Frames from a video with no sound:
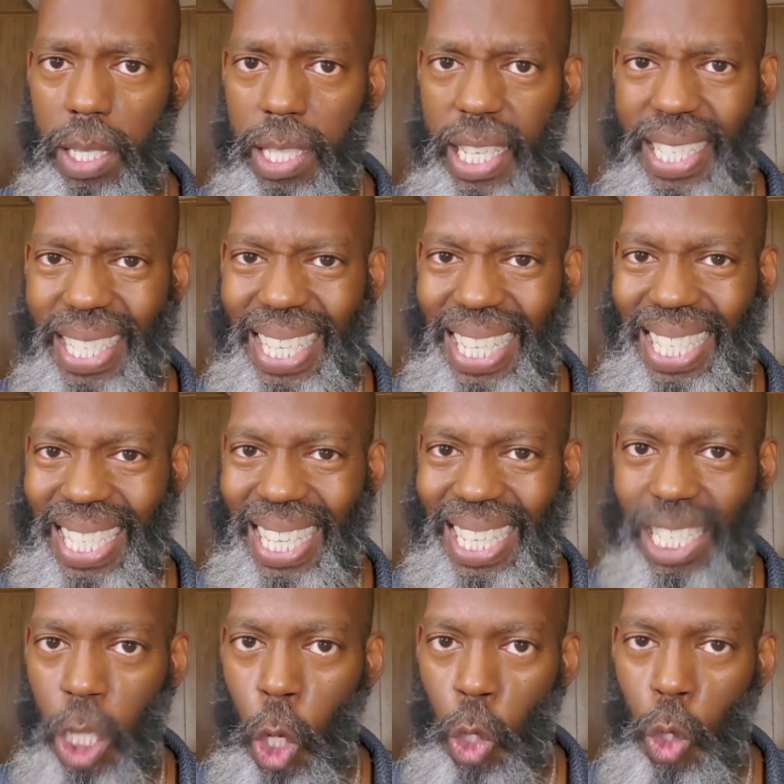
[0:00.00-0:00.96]

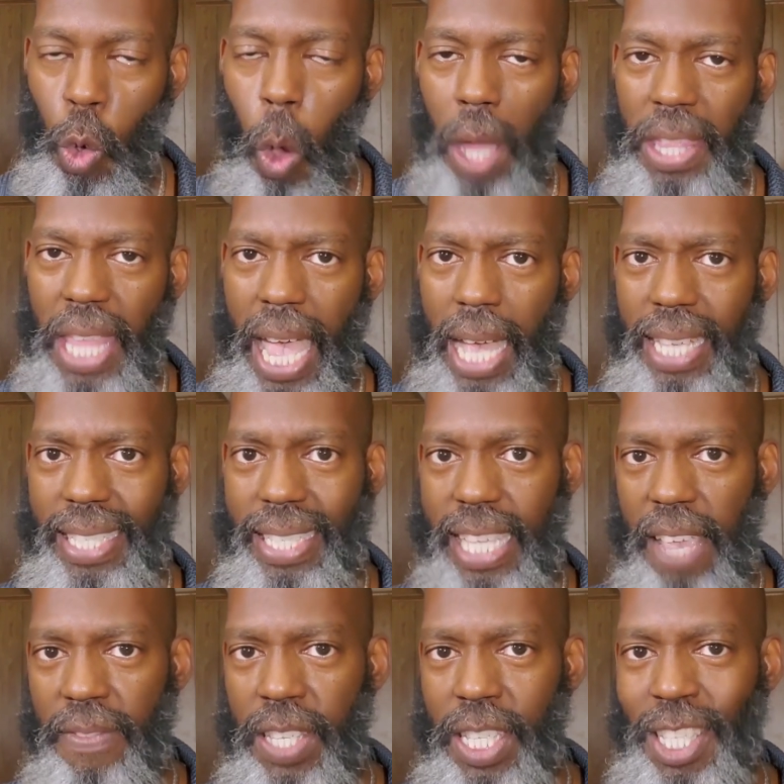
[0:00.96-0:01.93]
666, you are now
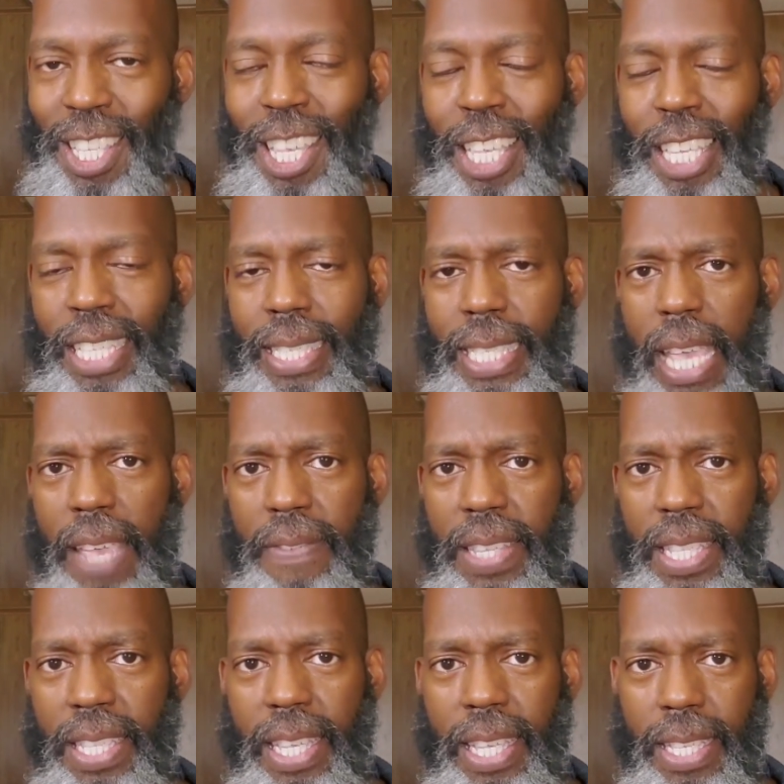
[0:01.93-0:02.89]

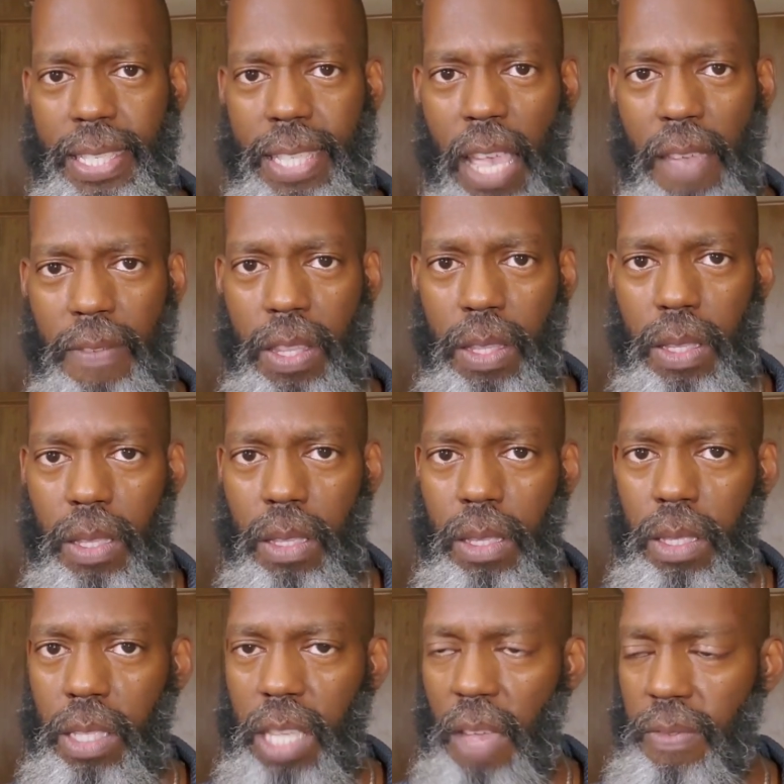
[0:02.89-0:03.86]
777.
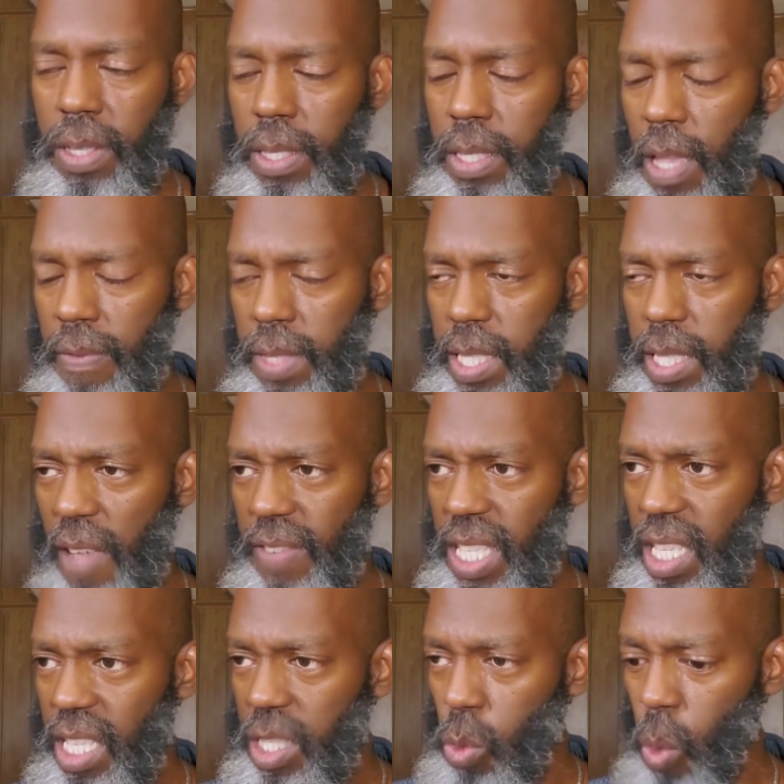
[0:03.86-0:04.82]

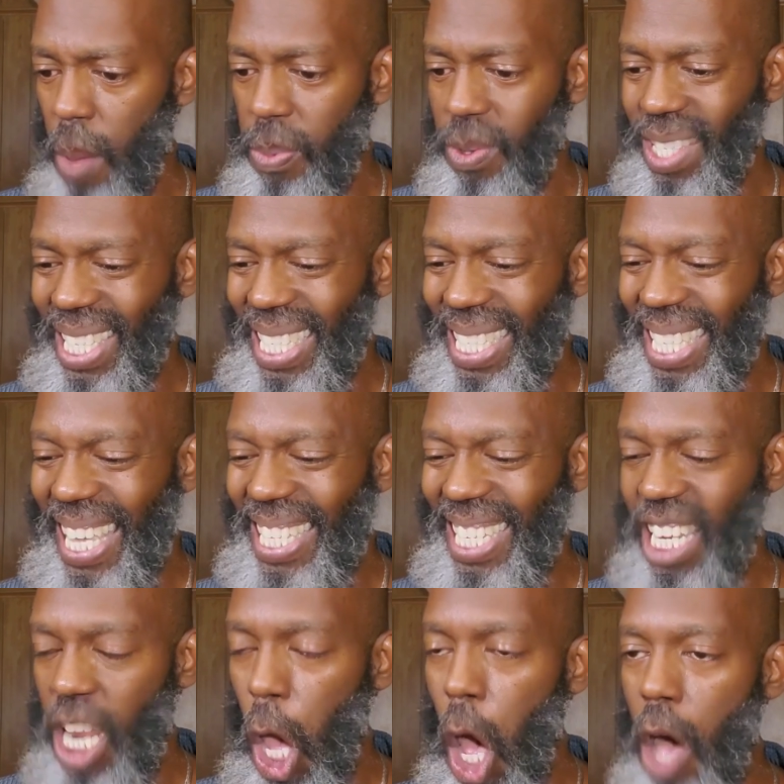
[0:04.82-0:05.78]
777 is a
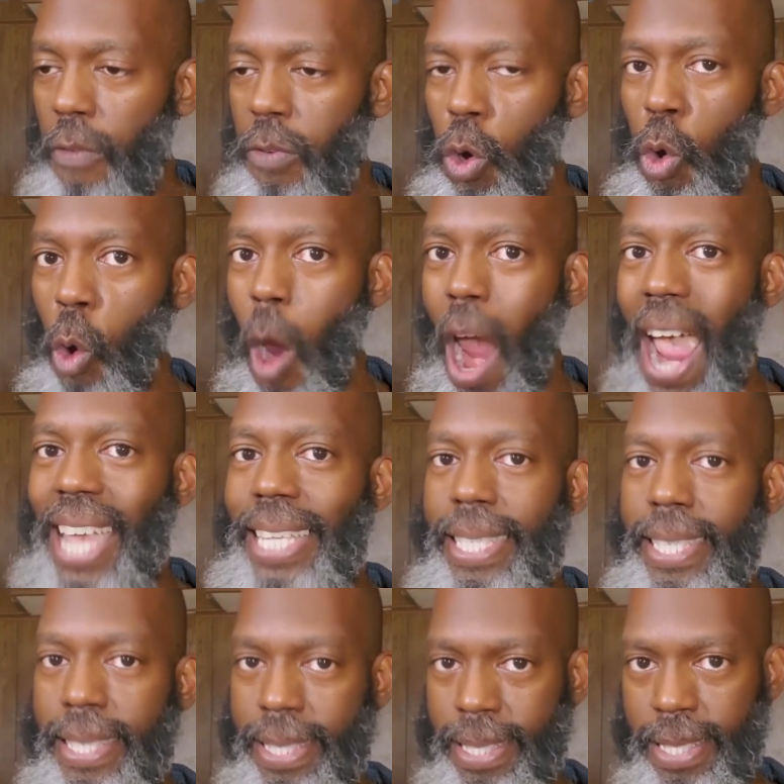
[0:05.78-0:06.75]
representation of
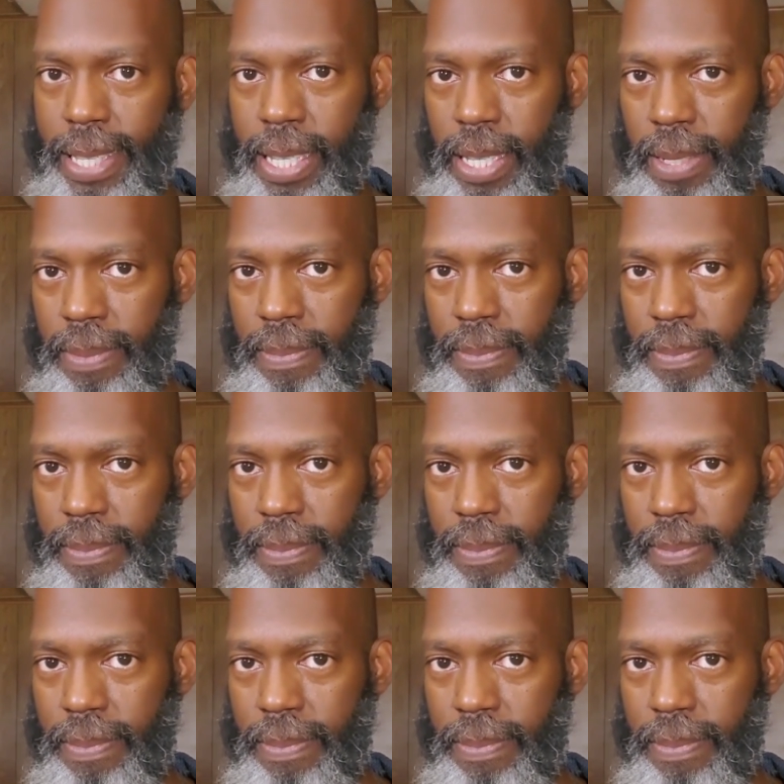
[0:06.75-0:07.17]
Christ.